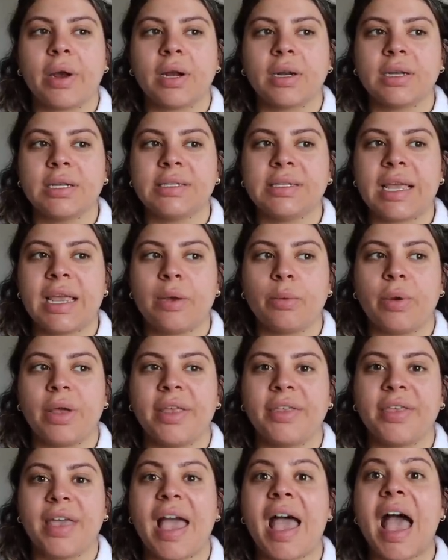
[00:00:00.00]
on a date
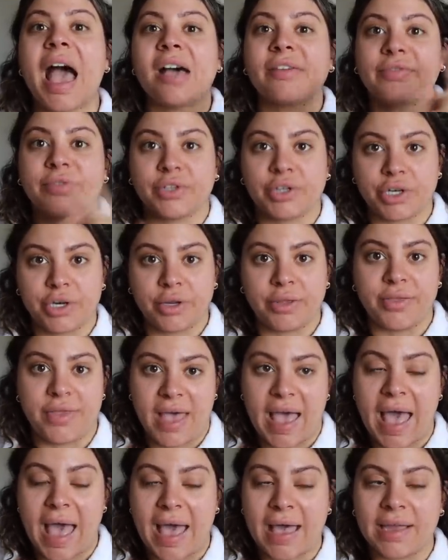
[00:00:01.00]
with after
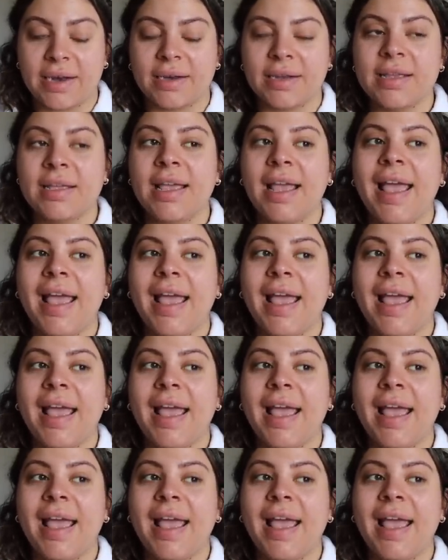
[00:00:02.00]
that,